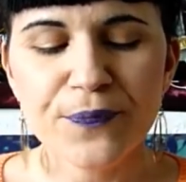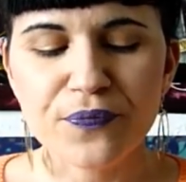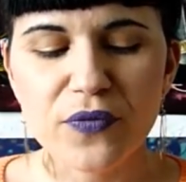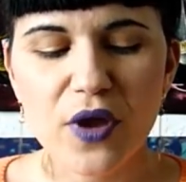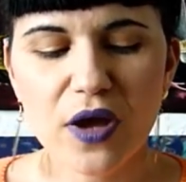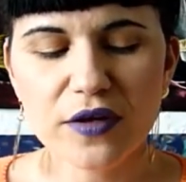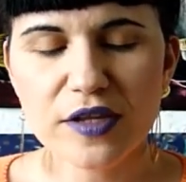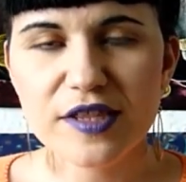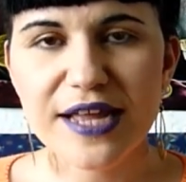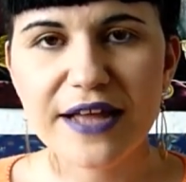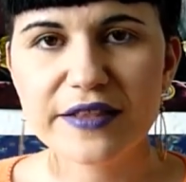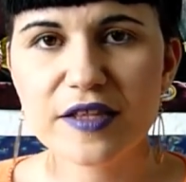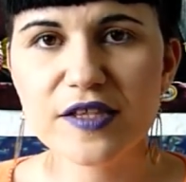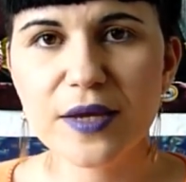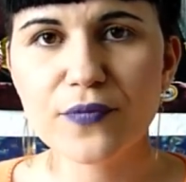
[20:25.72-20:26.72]
Understand
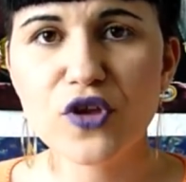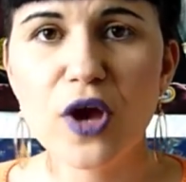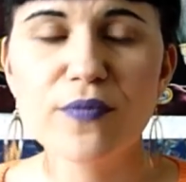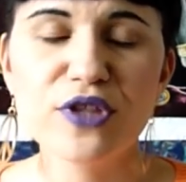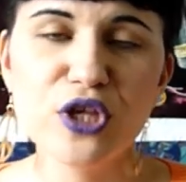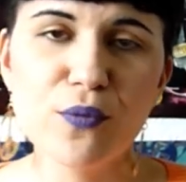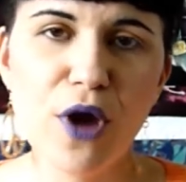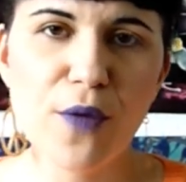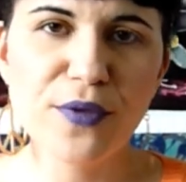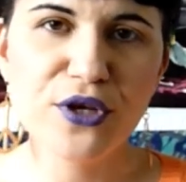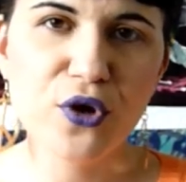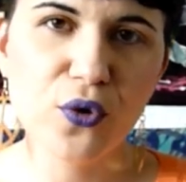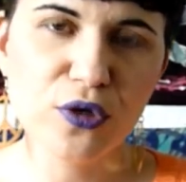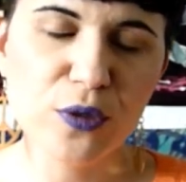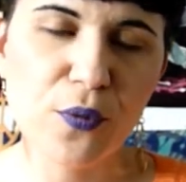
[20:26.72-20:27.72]
that sometimes you might be
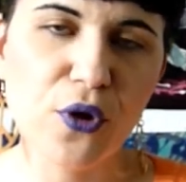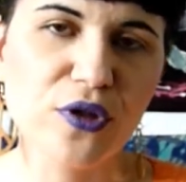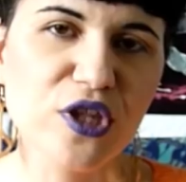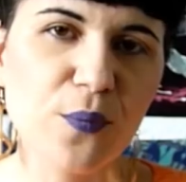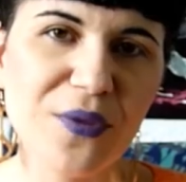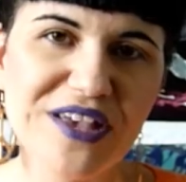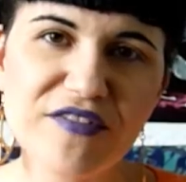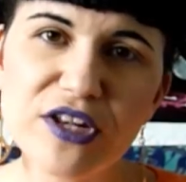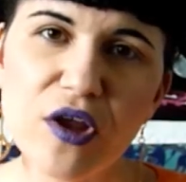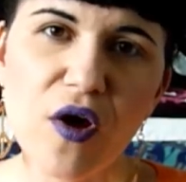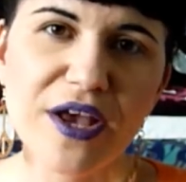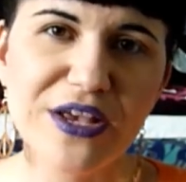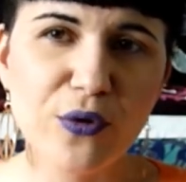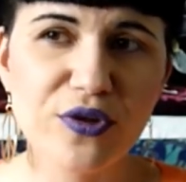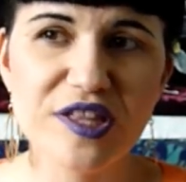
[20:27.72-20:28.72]
called upon to be the
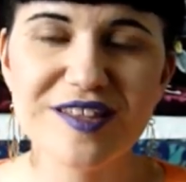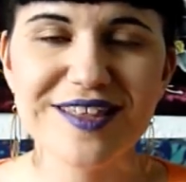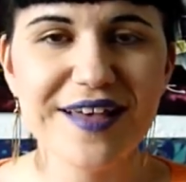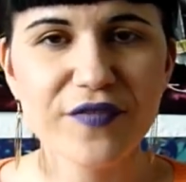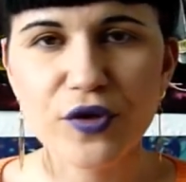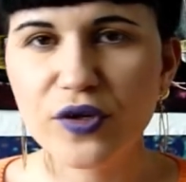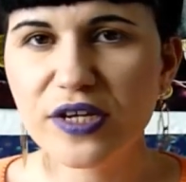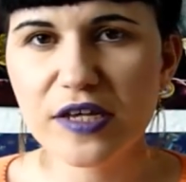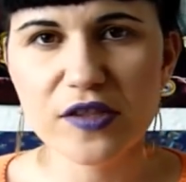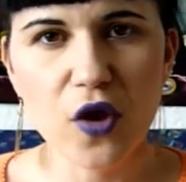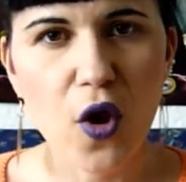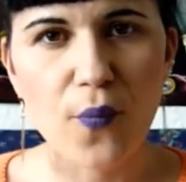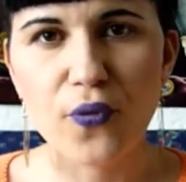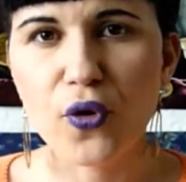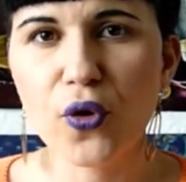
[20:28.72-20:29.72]
light or to set the good
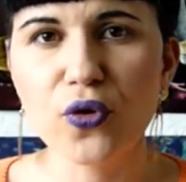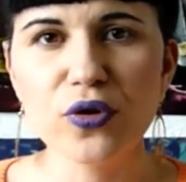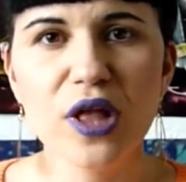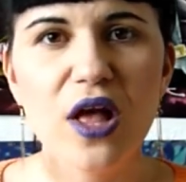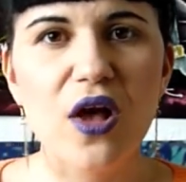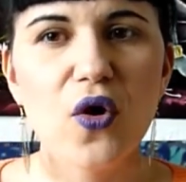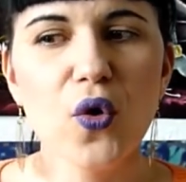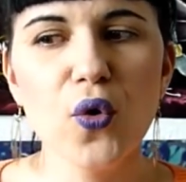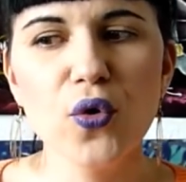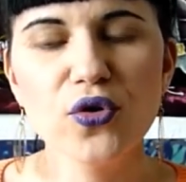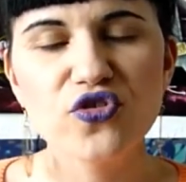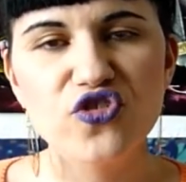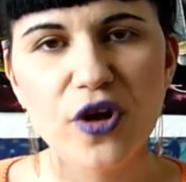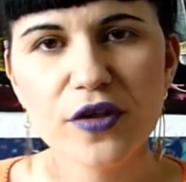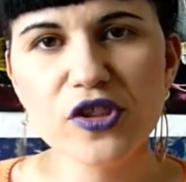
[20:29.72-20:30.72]
example, or
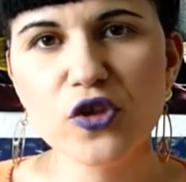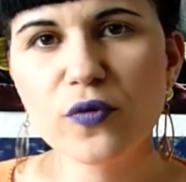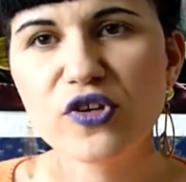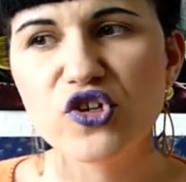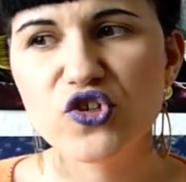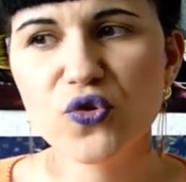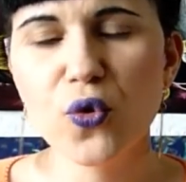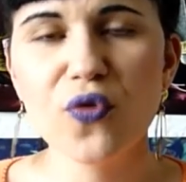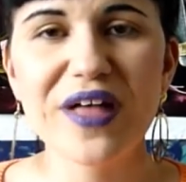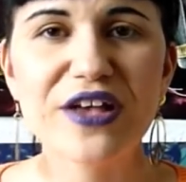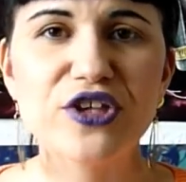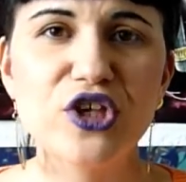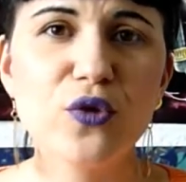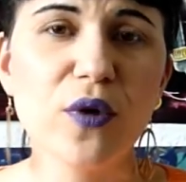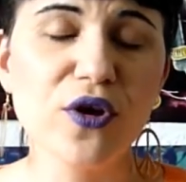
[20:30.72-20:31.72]
just to ensure
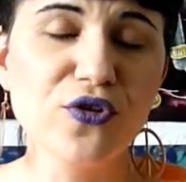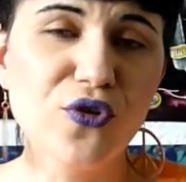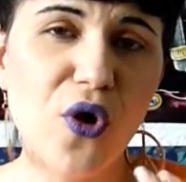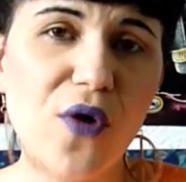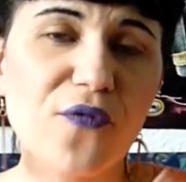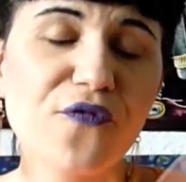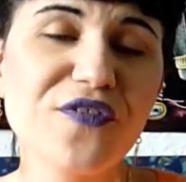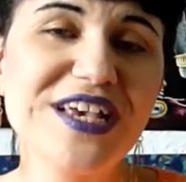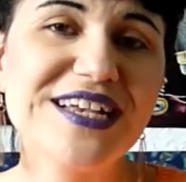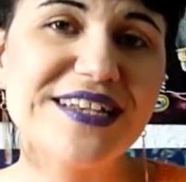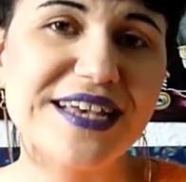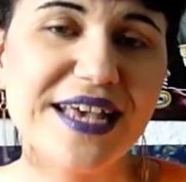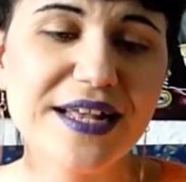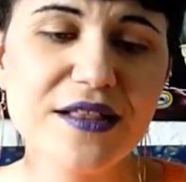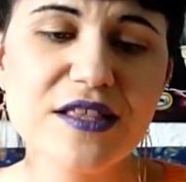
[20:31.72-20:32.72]
that you are not
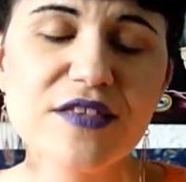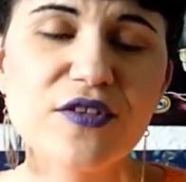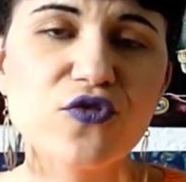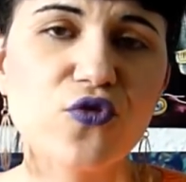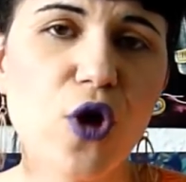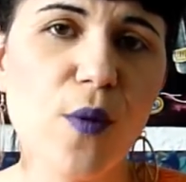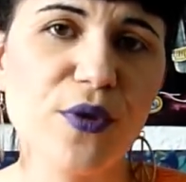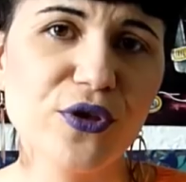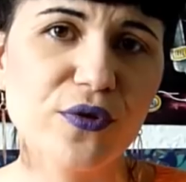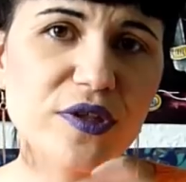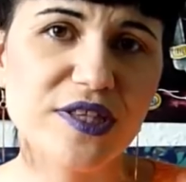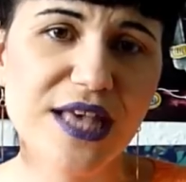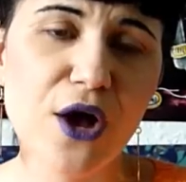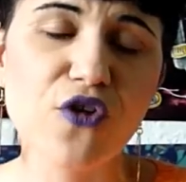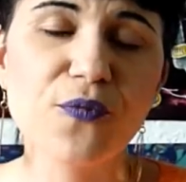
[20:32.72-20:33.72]
feeding into the drama
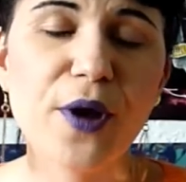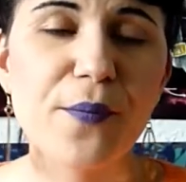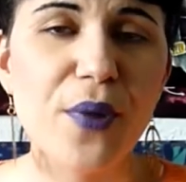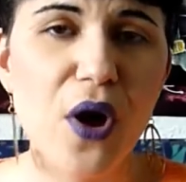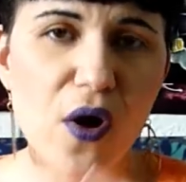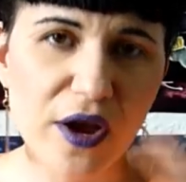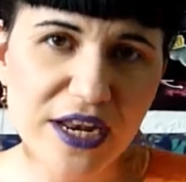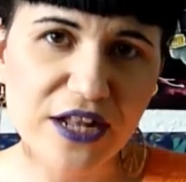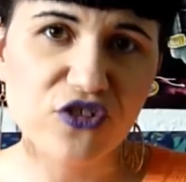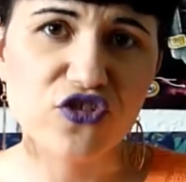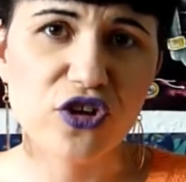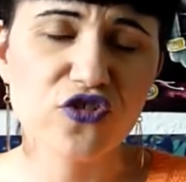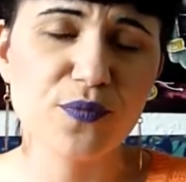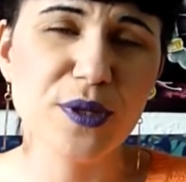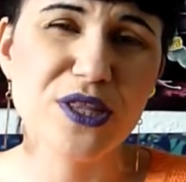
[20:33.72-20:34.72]
yourself by piling
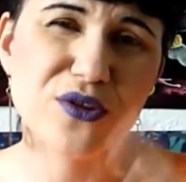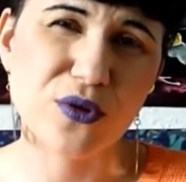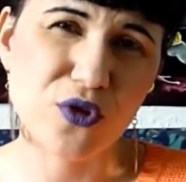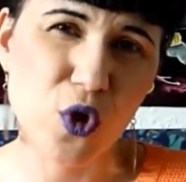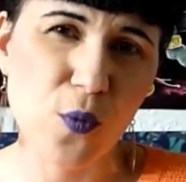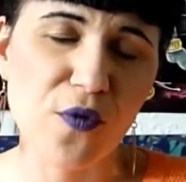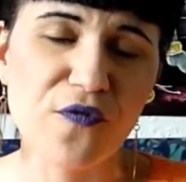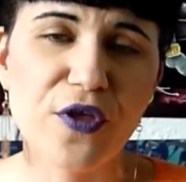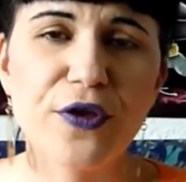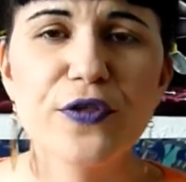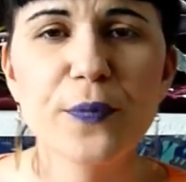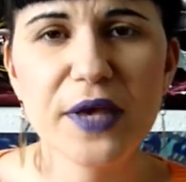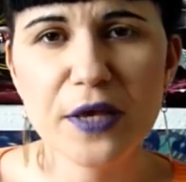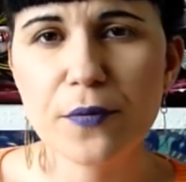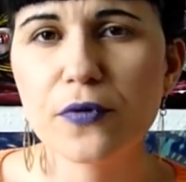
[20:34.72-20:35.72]
judgments on top of those
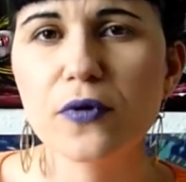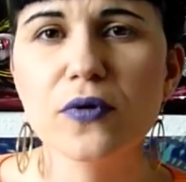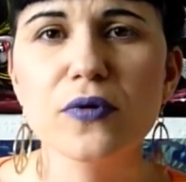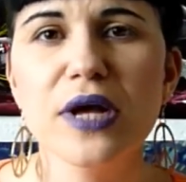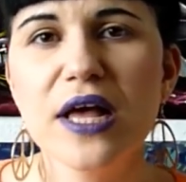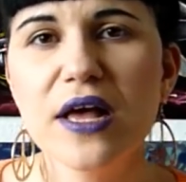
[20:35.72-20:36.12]
people.